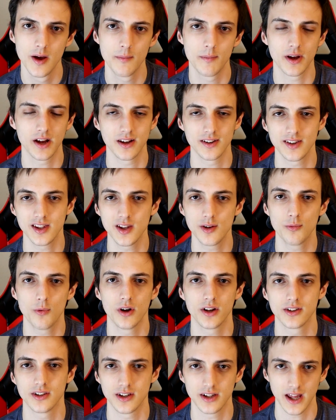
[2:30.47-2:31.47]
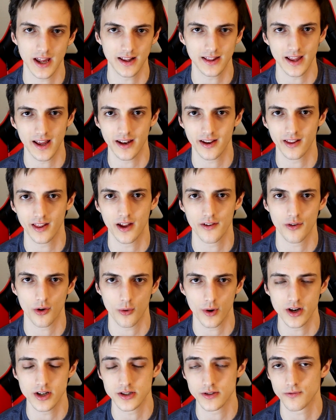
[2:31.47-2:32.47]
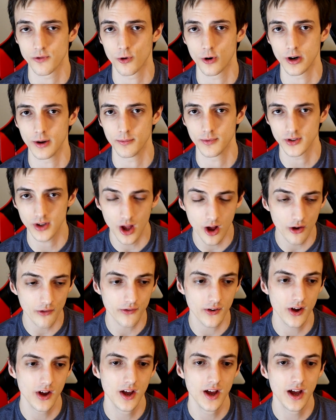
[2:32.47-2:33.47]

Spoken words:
because he wants to take the anti-life equation for himself.